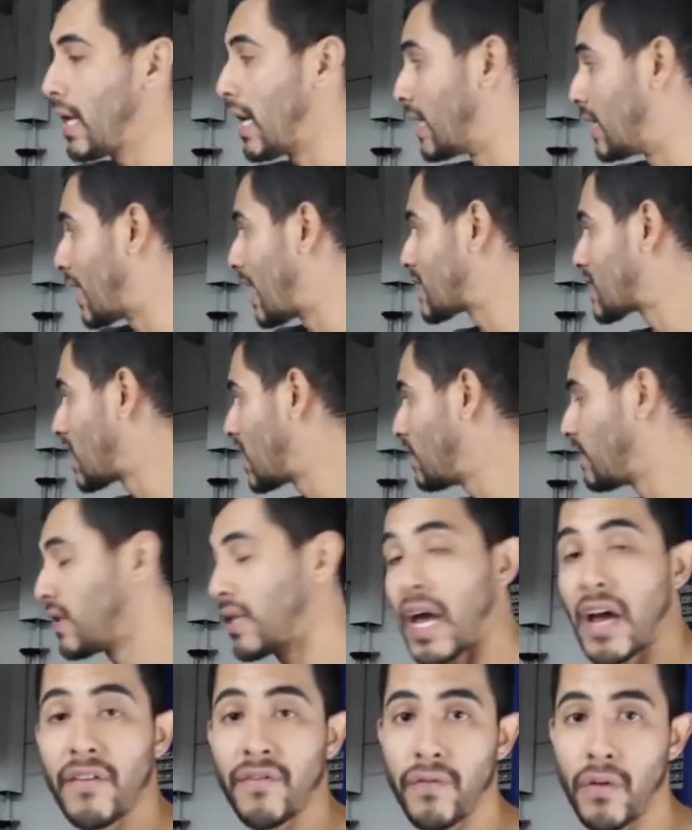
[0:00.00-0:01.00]
And that's not
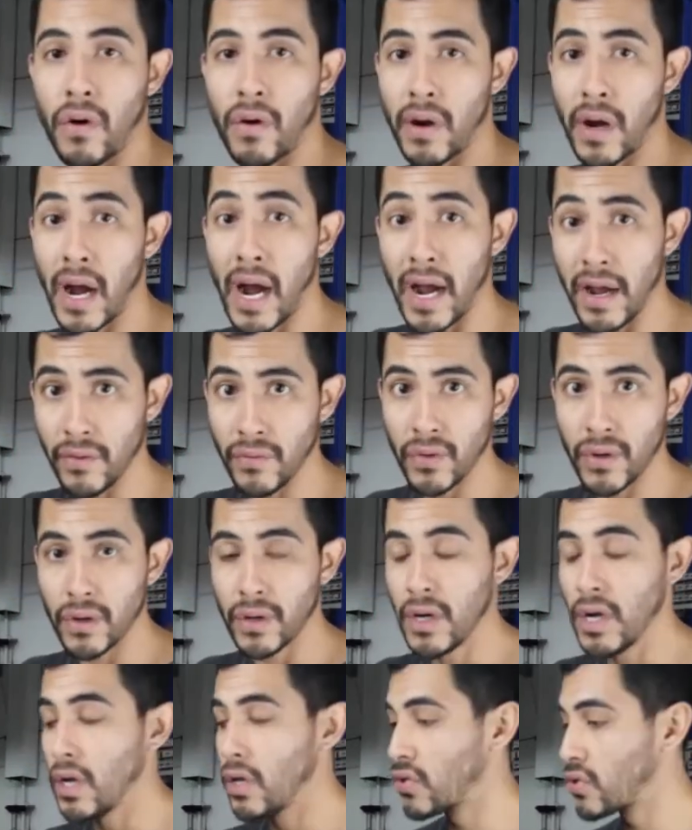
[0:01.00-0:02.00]
even that far
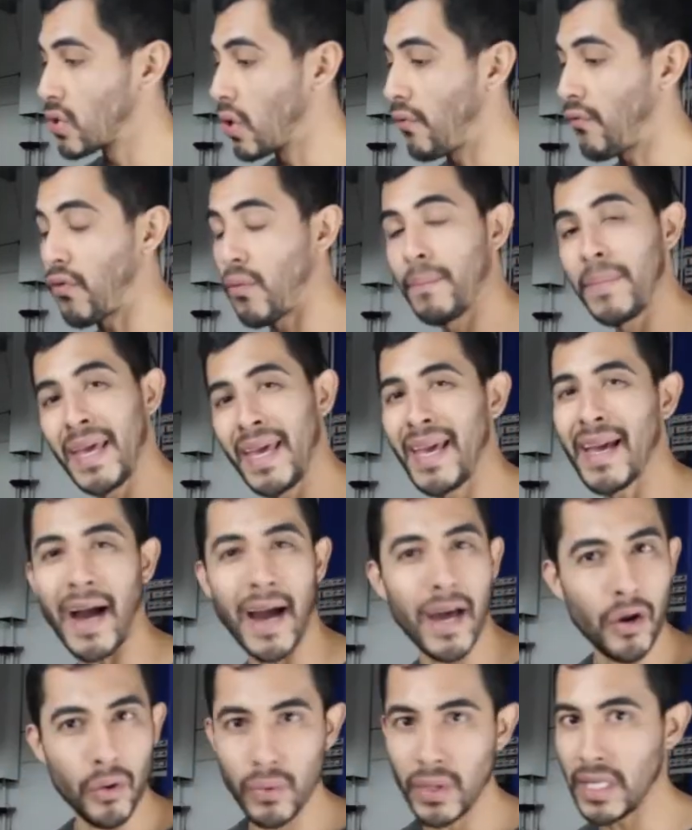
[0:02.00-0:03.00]
either. So for me,
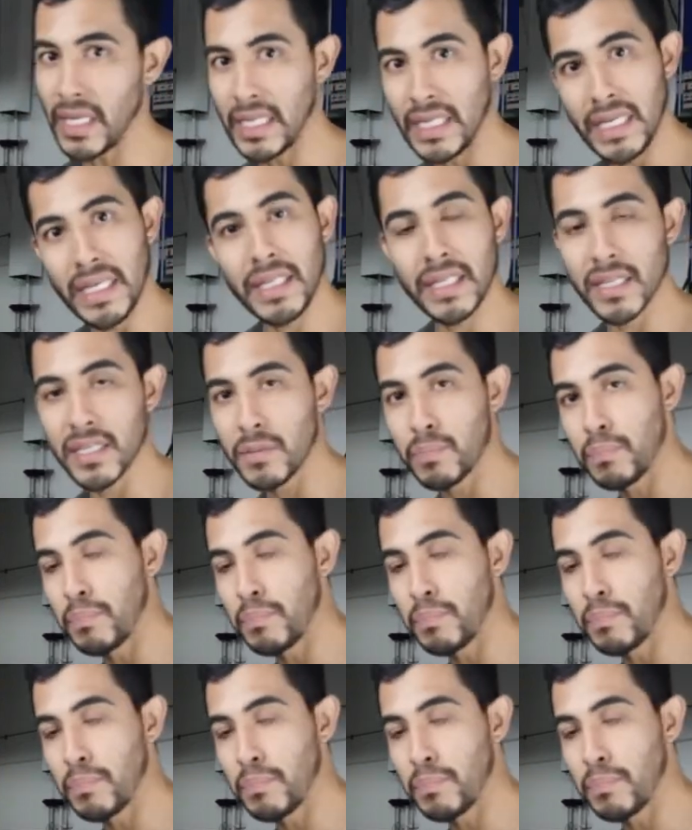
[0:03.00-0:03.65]
I don't really need